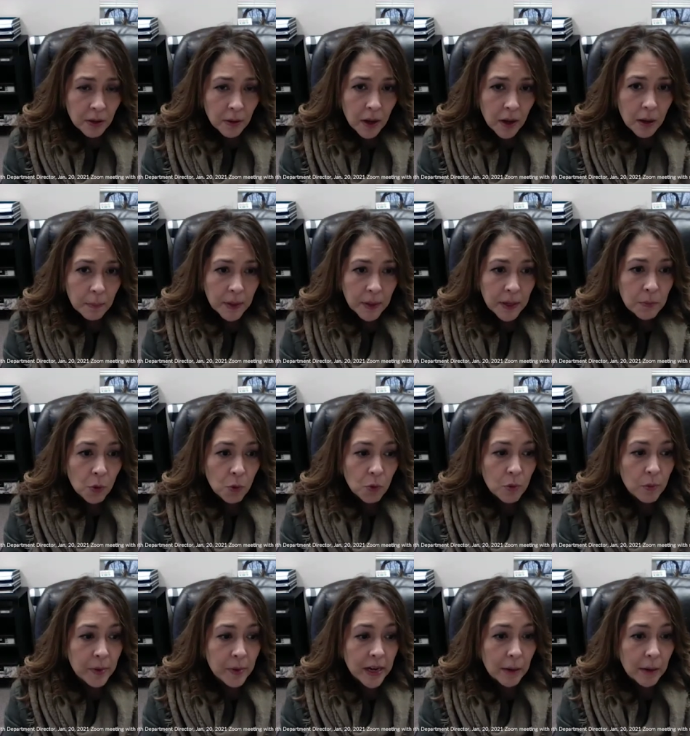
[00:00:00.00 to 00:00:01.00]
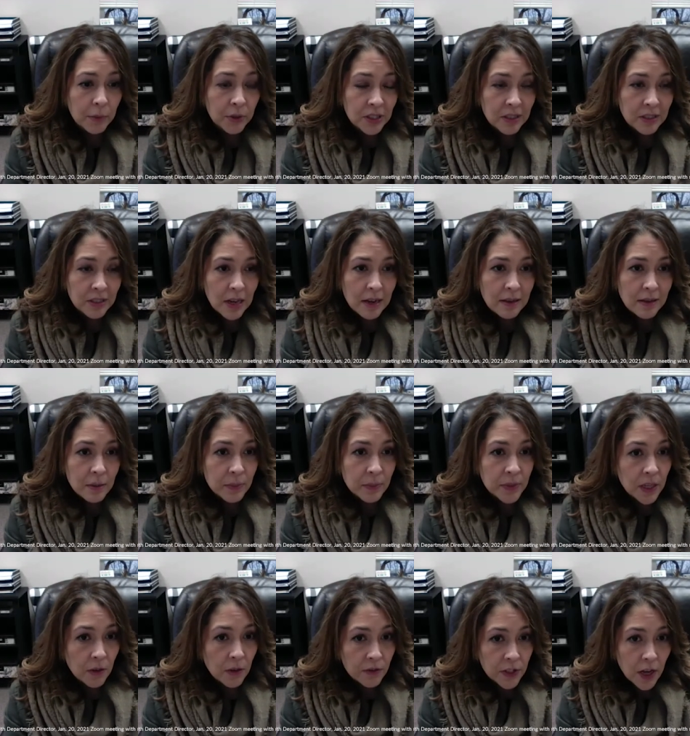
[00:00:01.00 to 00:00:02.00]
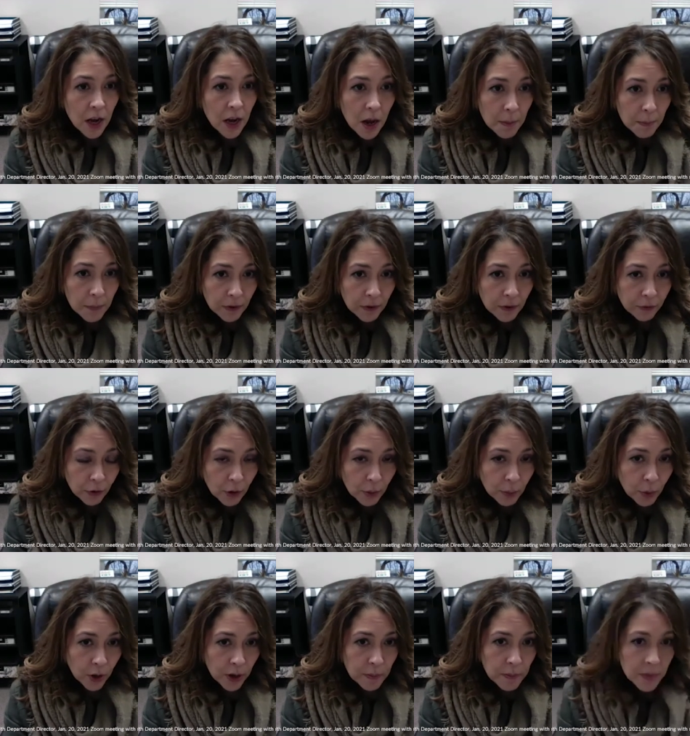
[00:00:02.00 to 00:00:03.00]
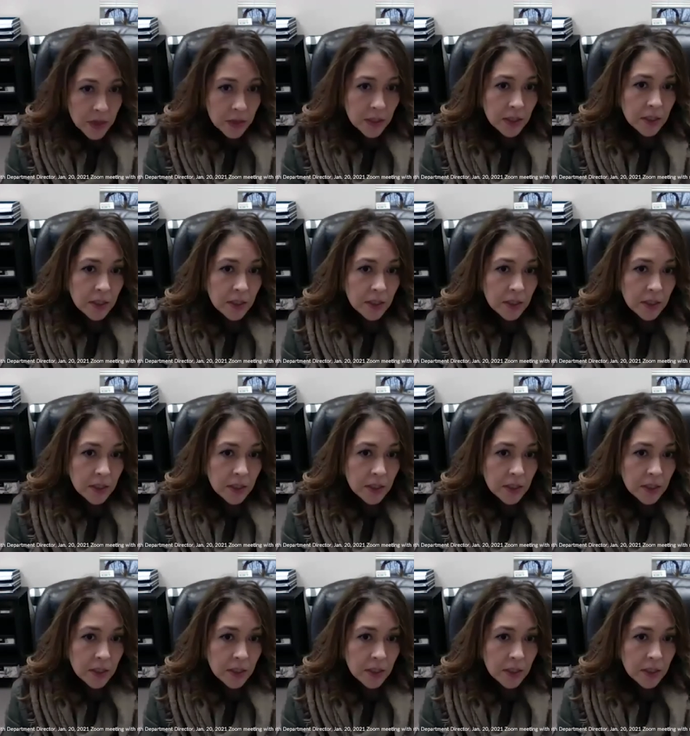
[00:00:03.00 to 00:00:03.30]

Uh, people will be able to sign themselves up for appointments.